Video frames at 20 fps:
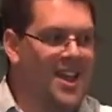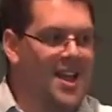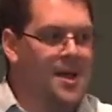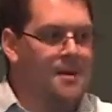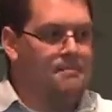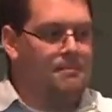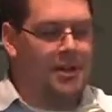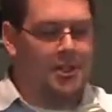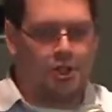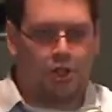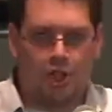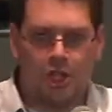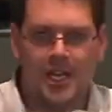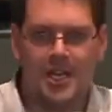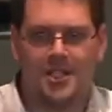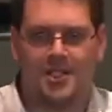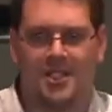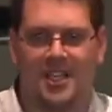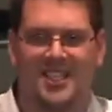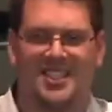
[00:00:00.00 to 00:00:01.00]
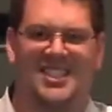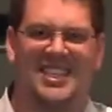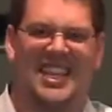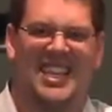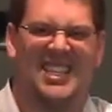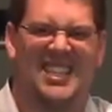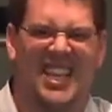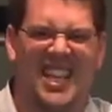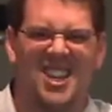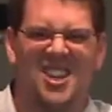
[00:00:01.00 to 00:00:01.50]
But Jesus
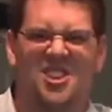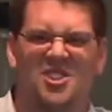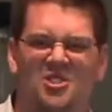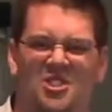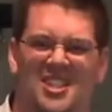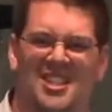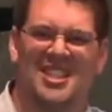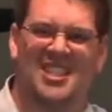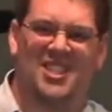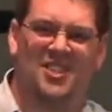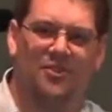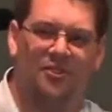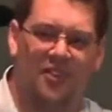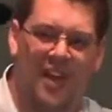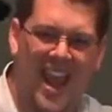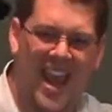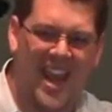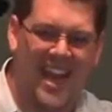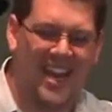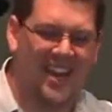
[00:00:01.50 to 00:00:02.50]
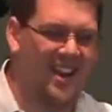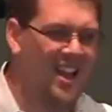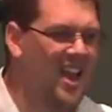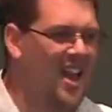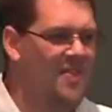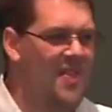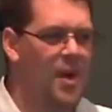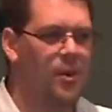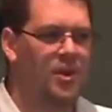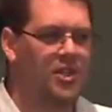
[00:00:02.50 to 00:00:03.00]
continues this vein
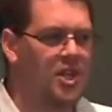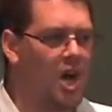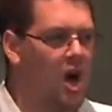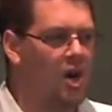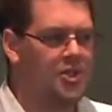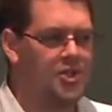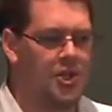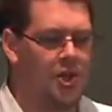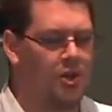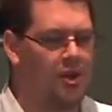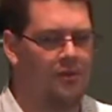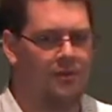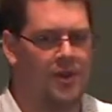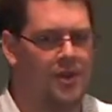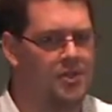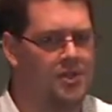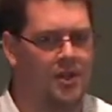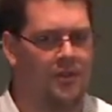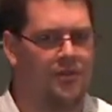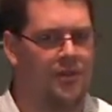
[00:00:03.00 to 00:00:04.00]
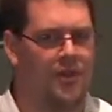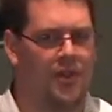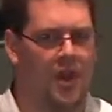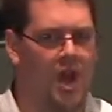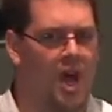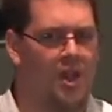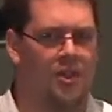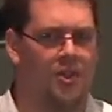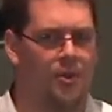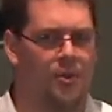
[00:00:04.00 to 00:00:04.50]
that was also confusing for the
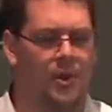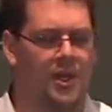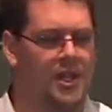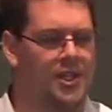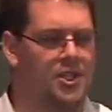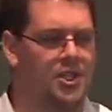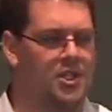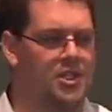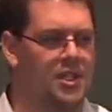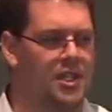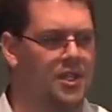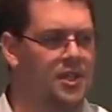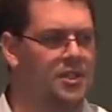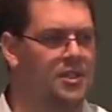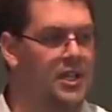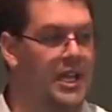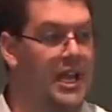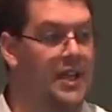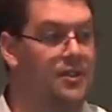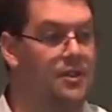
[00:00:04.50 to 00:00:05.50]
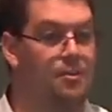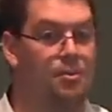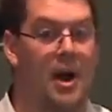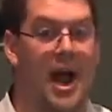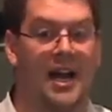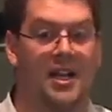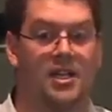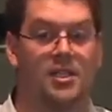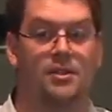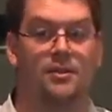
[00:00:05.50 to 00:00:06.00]
other religious leaders in the
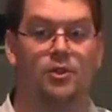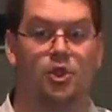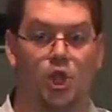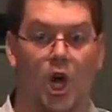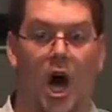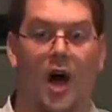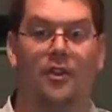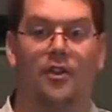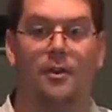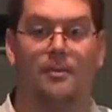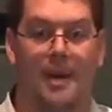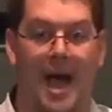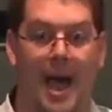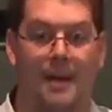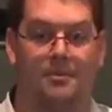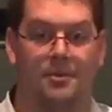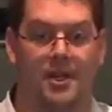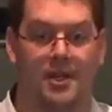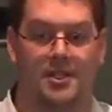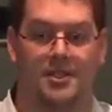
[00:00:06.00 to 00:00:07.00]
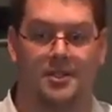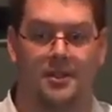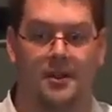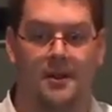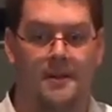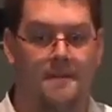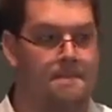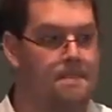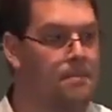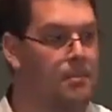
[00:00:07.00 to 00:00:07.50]
practice of John the Baptist.
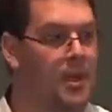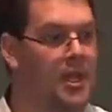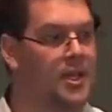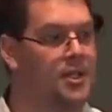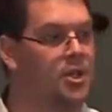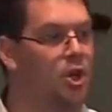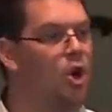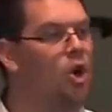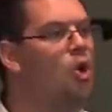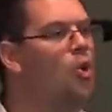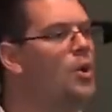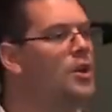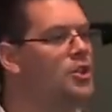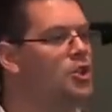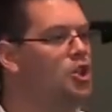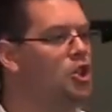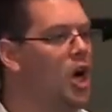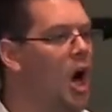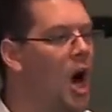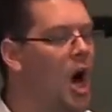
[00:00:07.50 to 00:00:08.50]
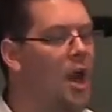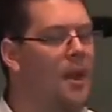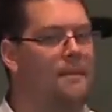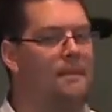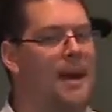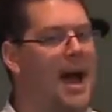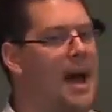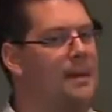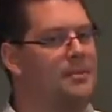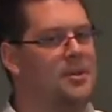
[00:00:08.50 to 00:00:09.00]
Because who is John
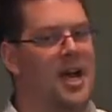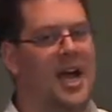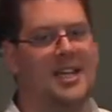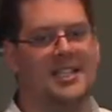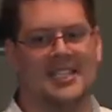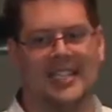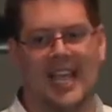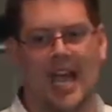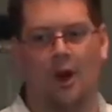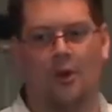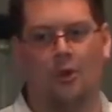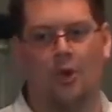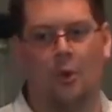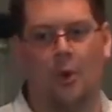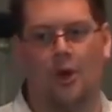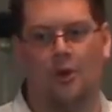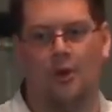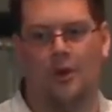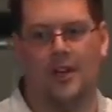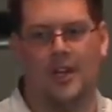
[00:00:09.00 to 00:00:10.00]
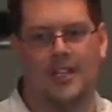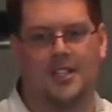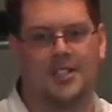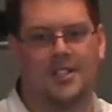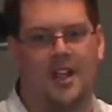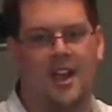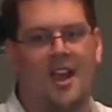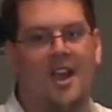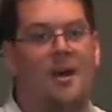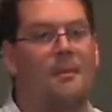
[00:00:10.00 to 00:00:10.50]
baptizing out in the wilderness
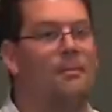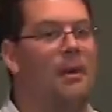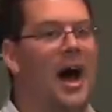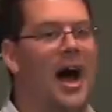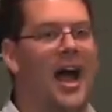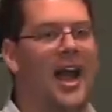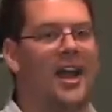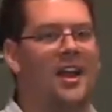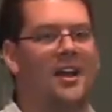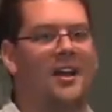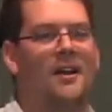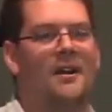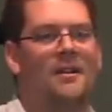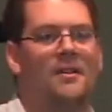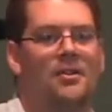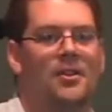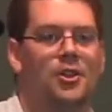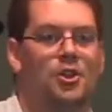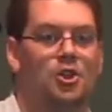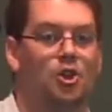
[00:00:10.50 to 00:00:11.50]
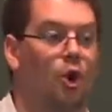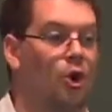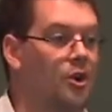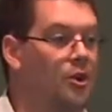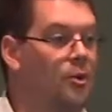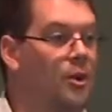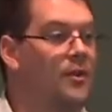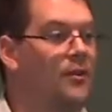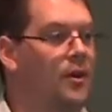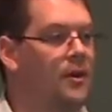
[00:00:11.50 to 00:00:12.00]
by the Jordan
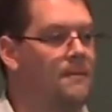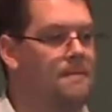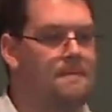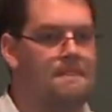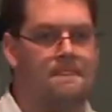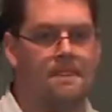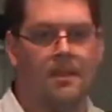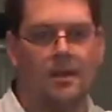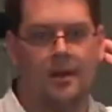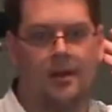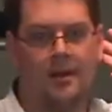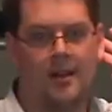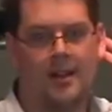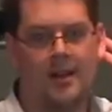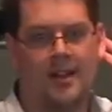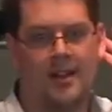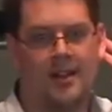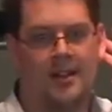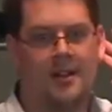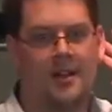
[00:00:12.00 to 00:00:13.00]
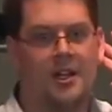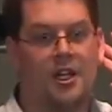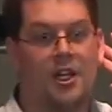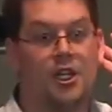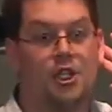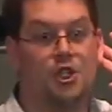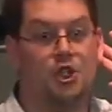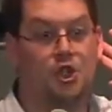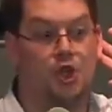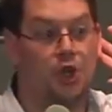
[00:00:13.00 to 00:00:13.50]
River?
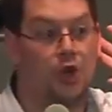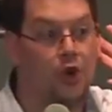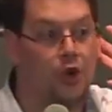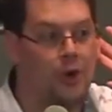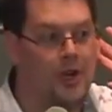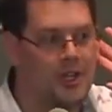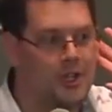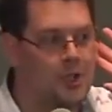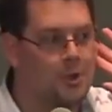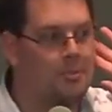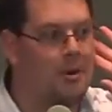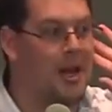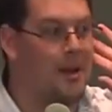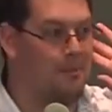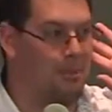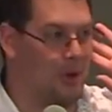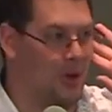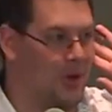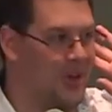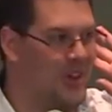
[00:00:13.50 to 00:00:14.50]
Jewish people.